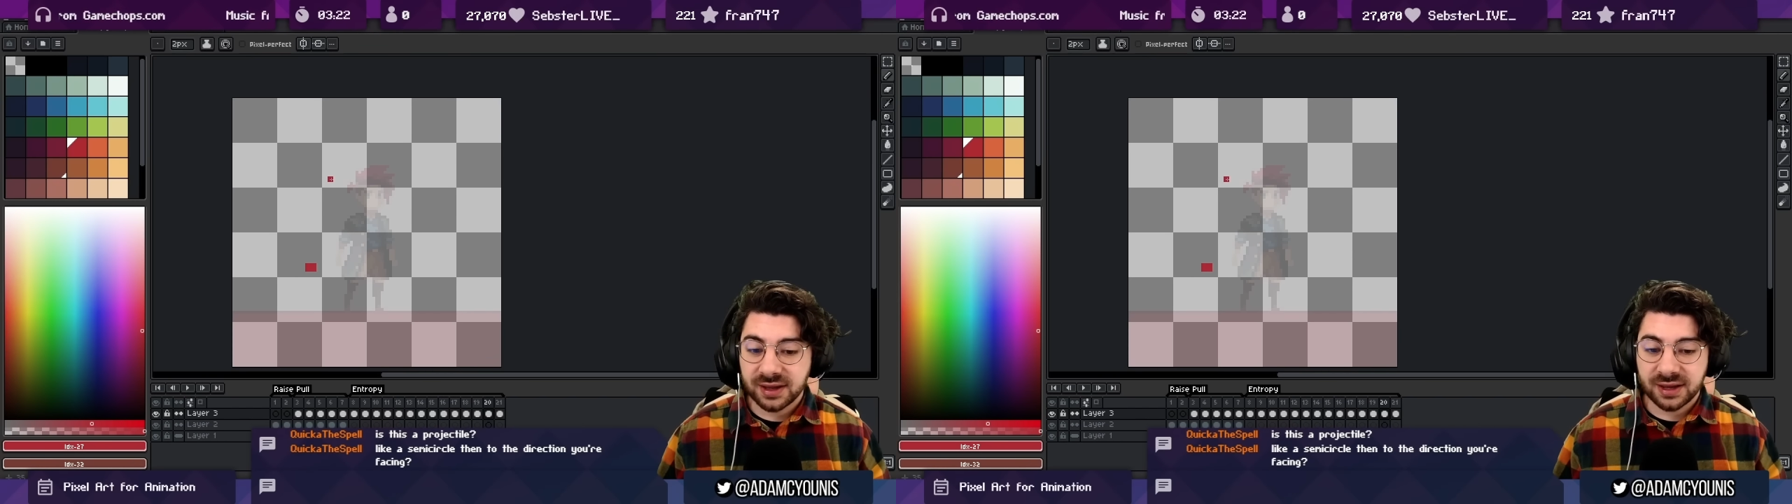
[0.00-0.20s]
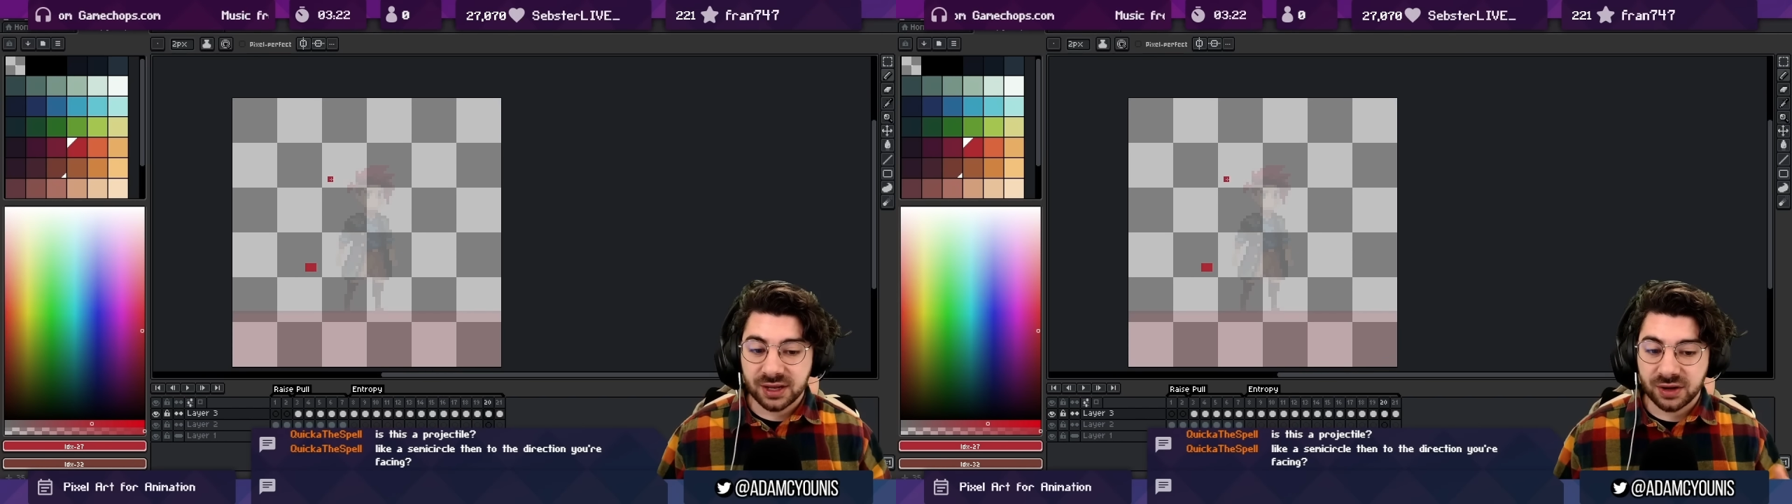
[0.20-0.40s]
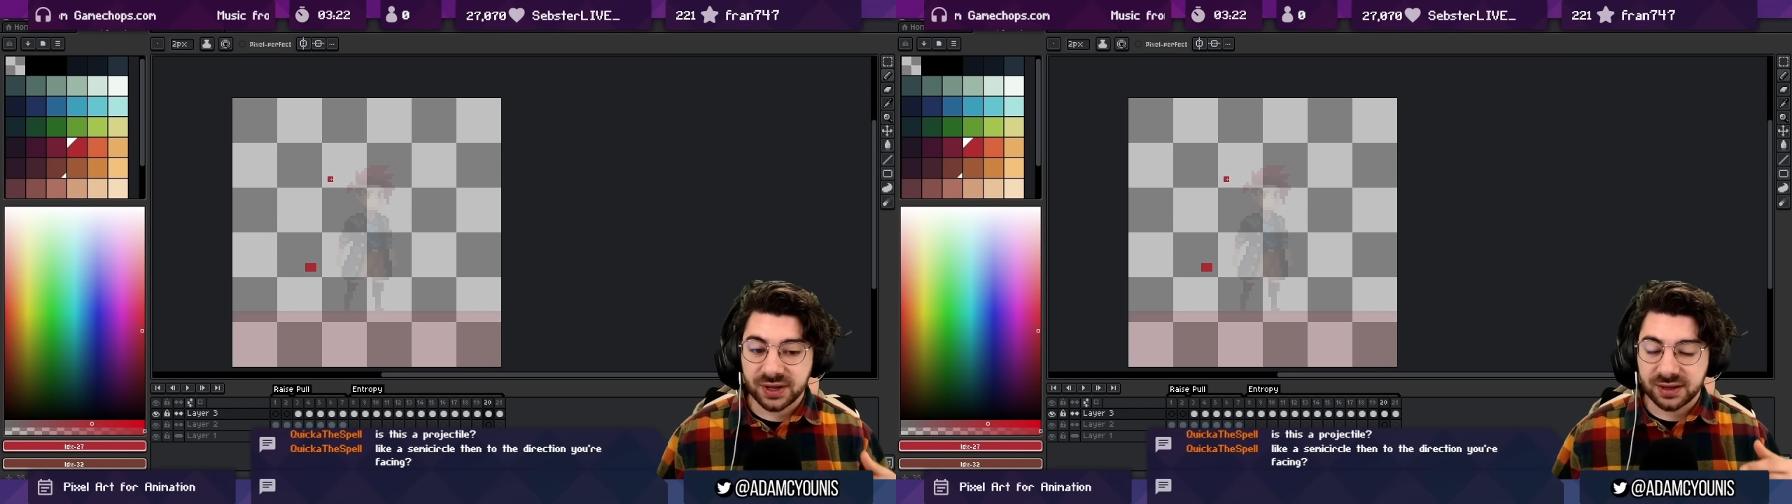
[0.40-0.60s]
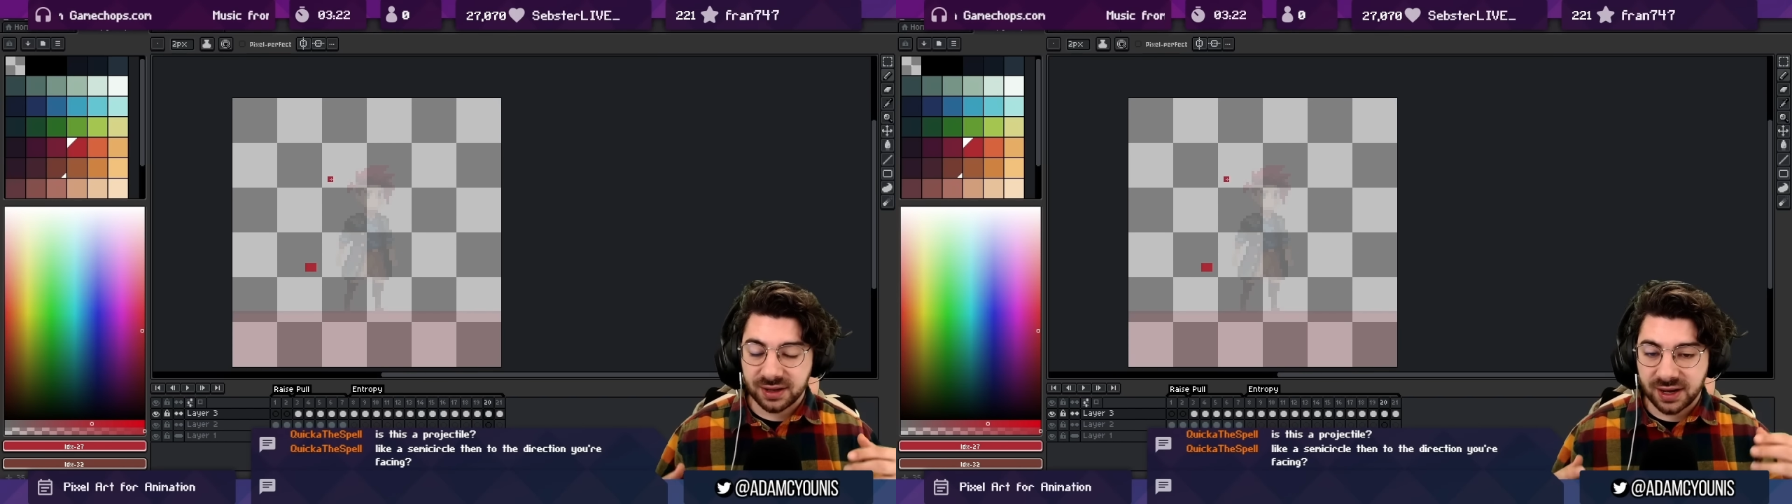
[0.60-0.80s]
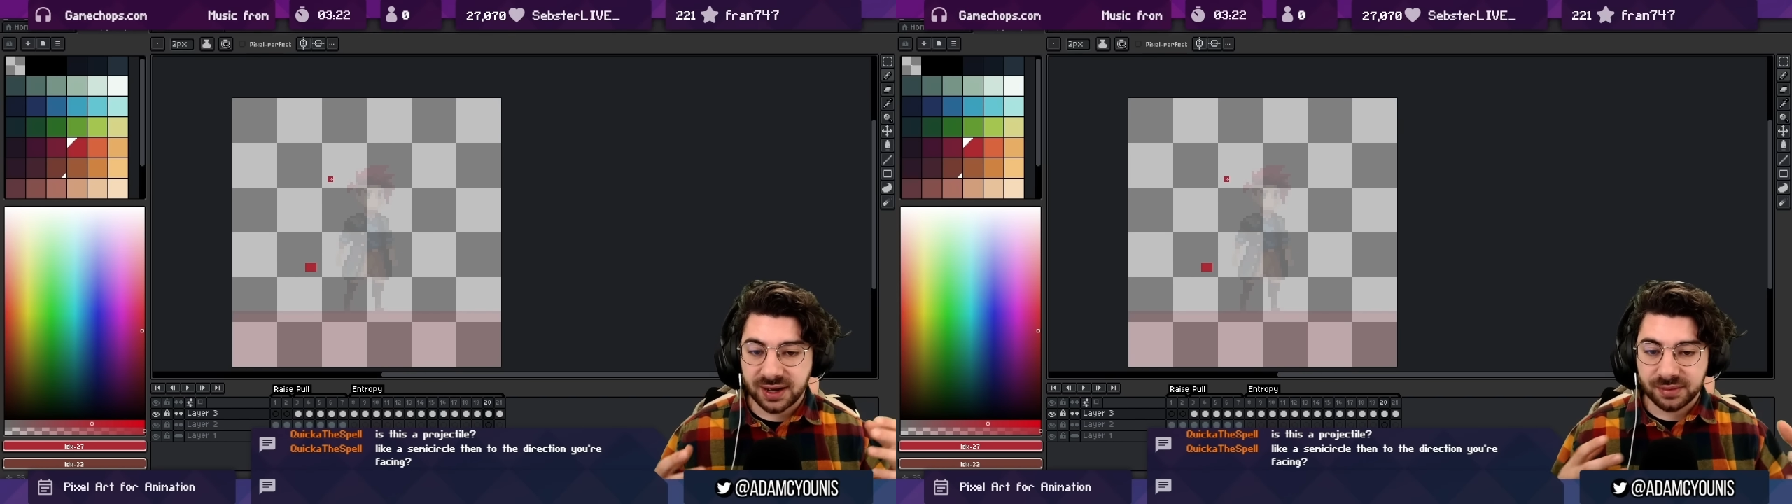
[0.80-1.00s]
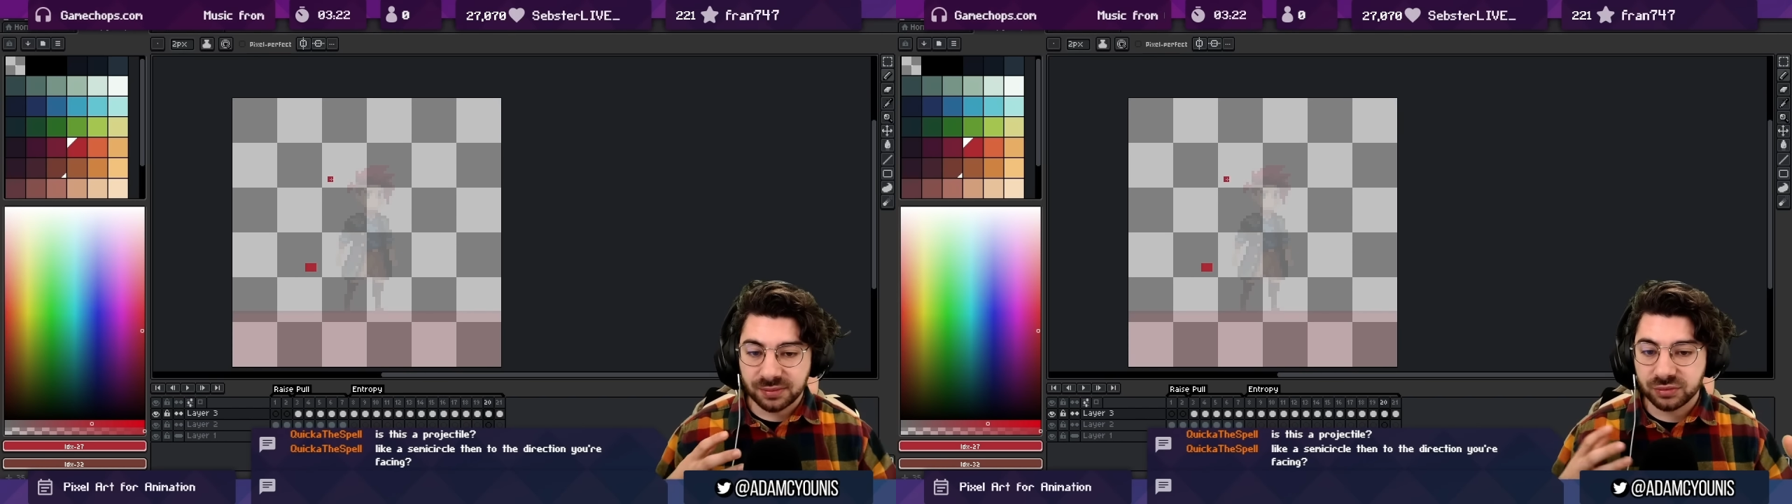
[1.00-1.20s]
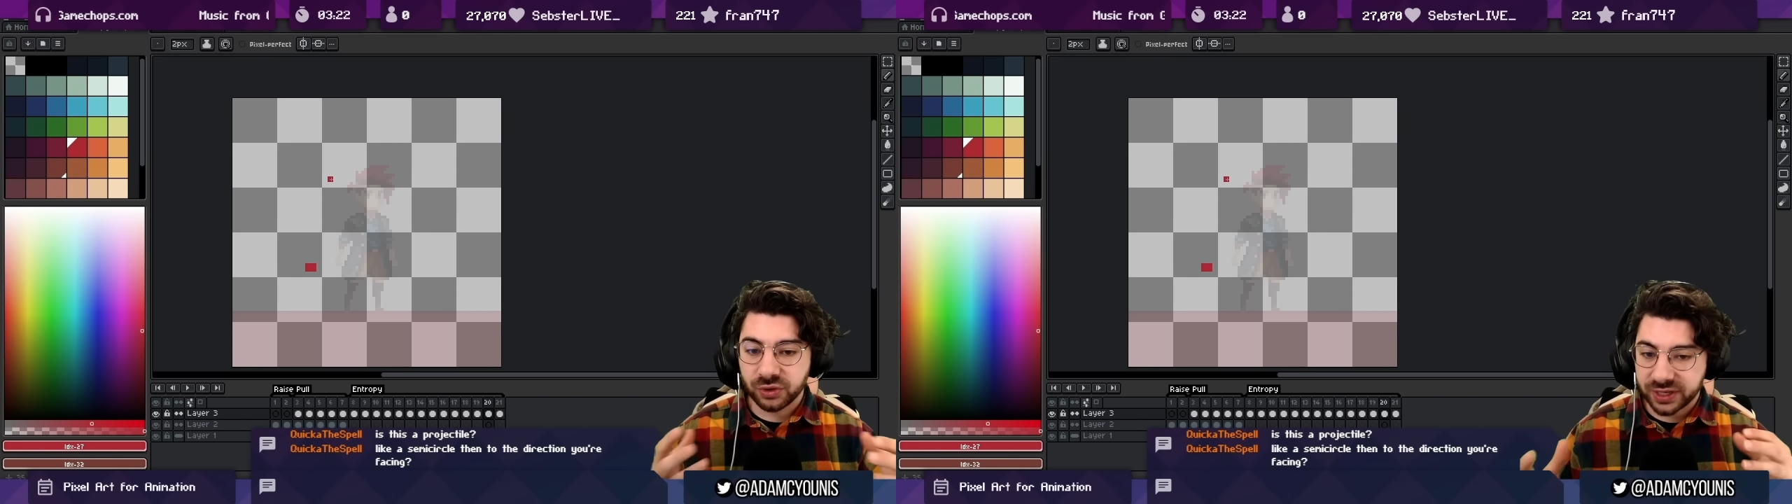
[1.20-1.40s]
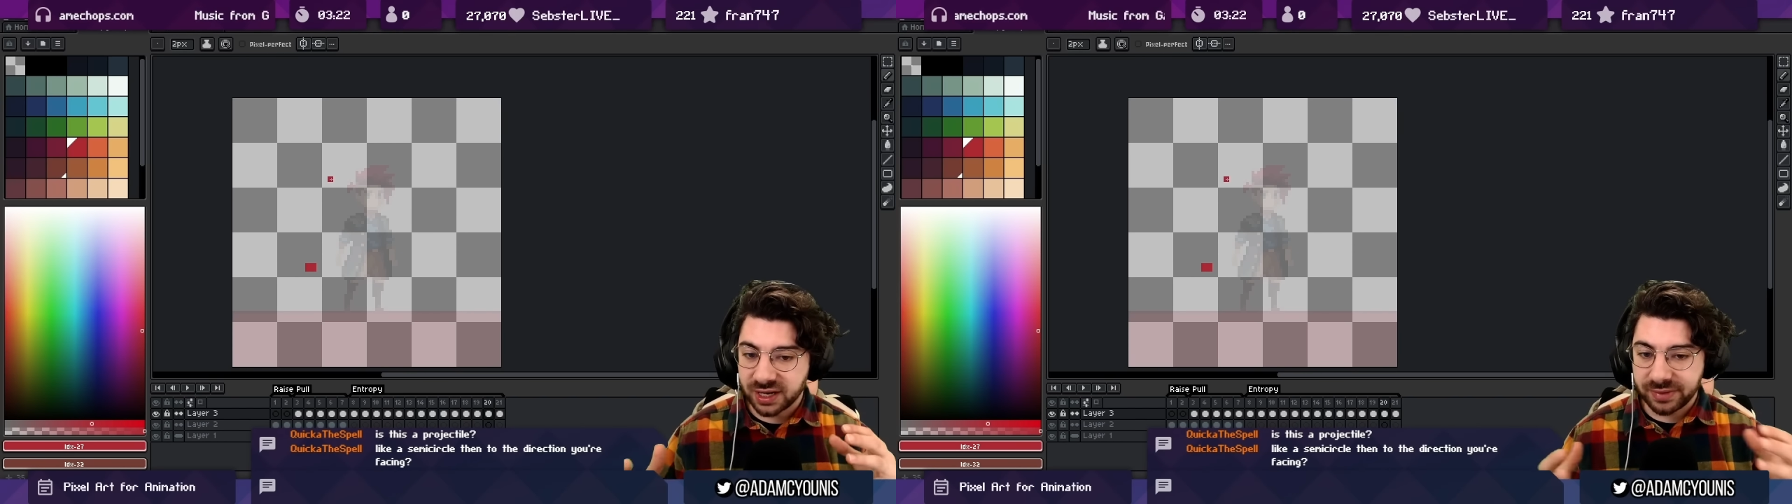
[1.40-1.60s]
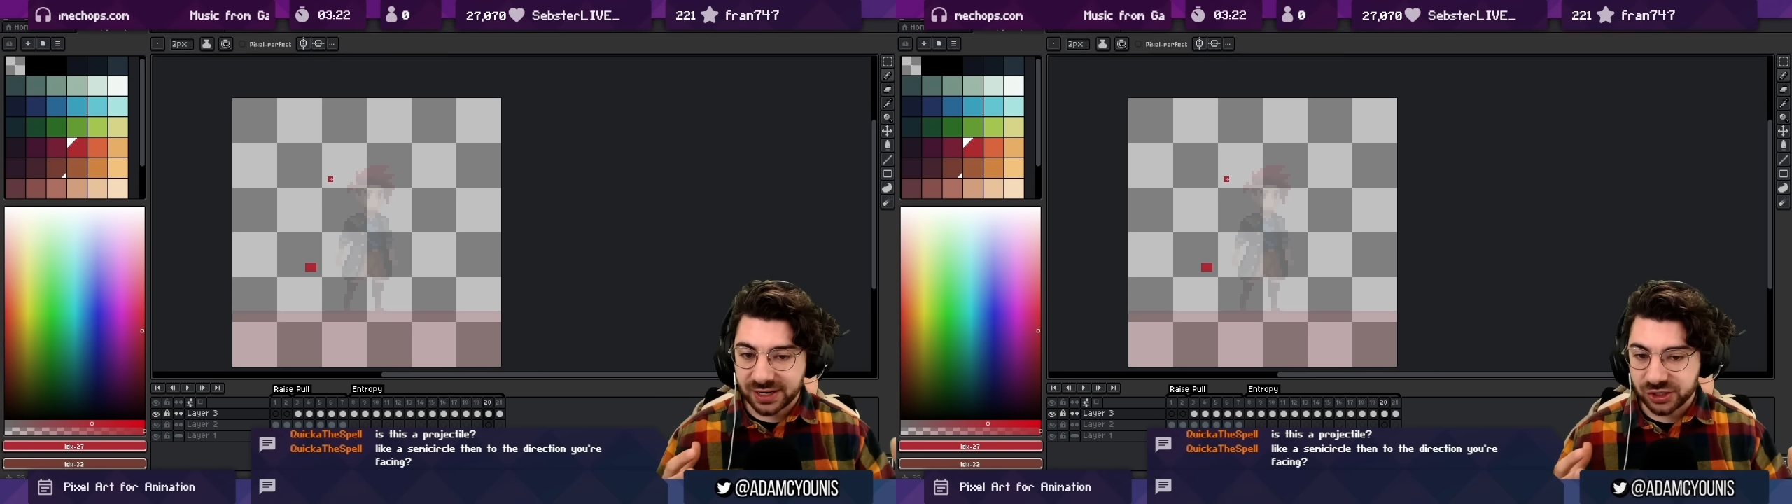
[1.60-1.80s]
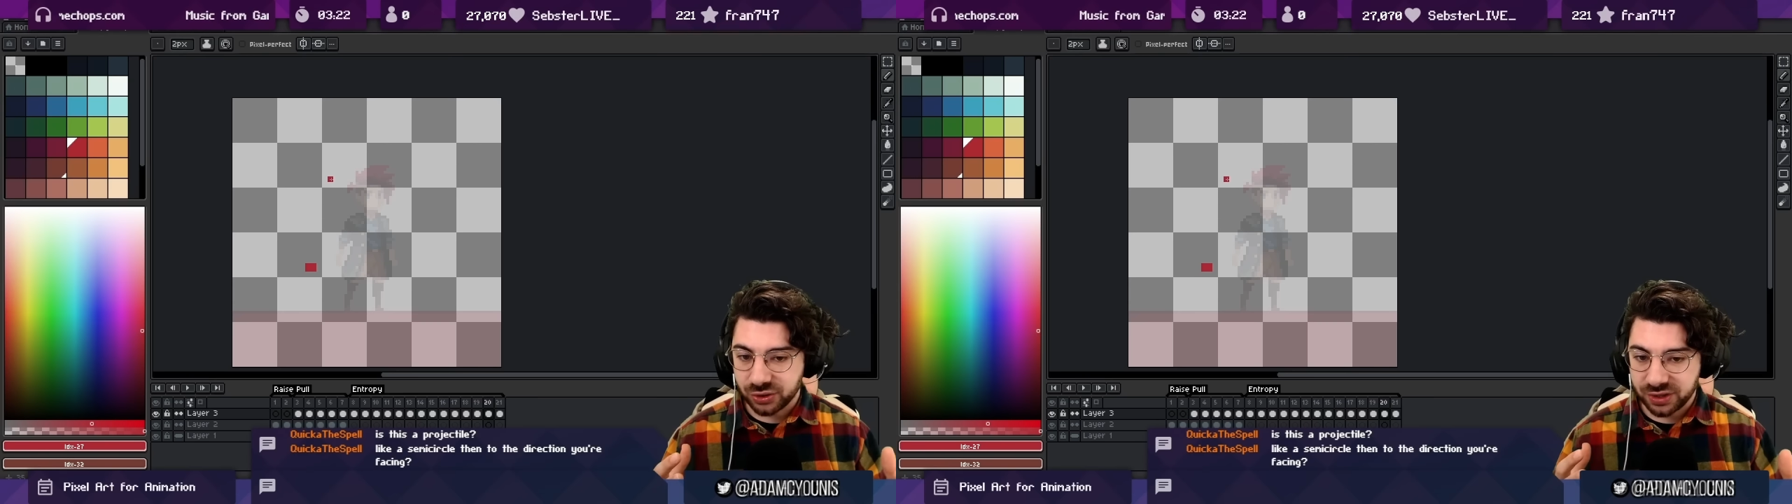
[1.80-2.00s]
You know, I'm, I'm looking and
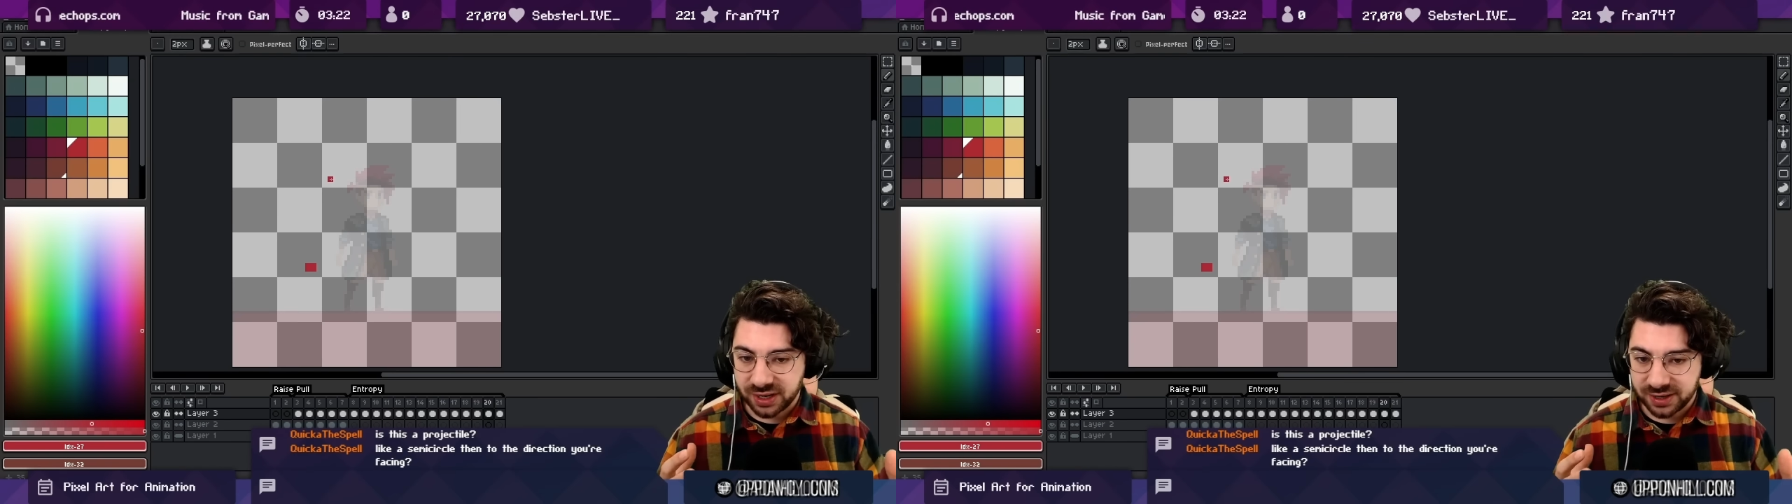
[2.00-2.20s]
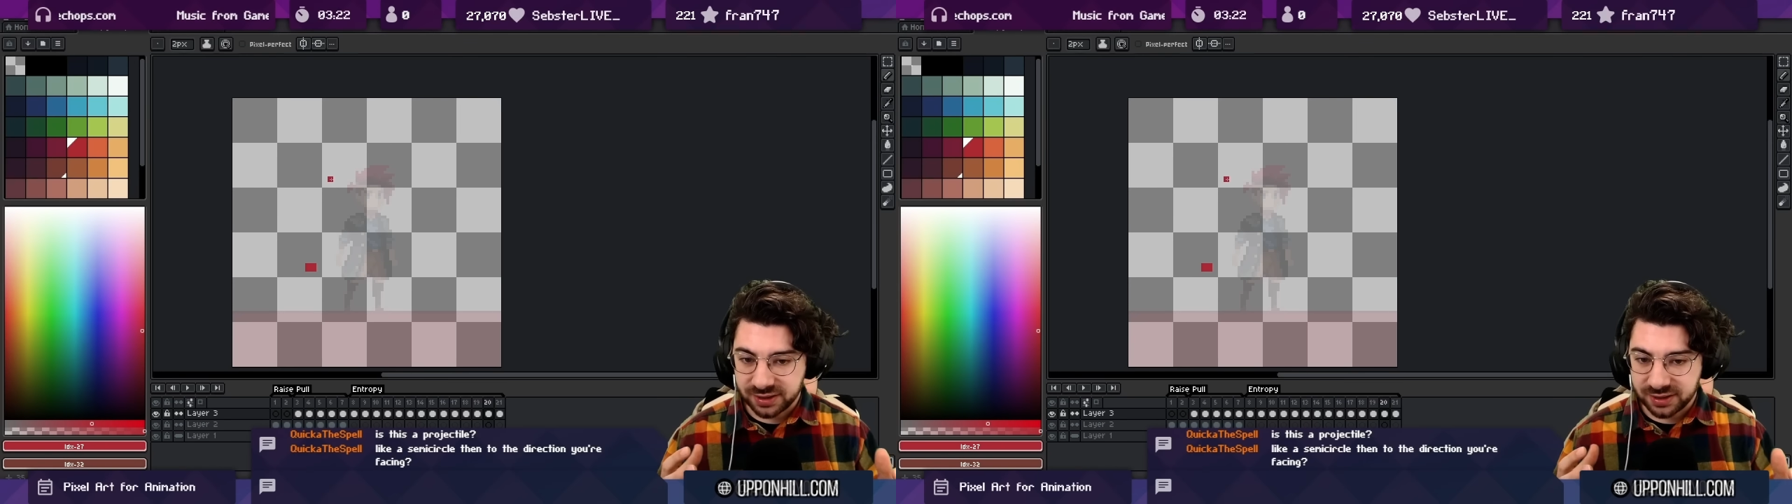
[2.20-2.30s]
making sure that,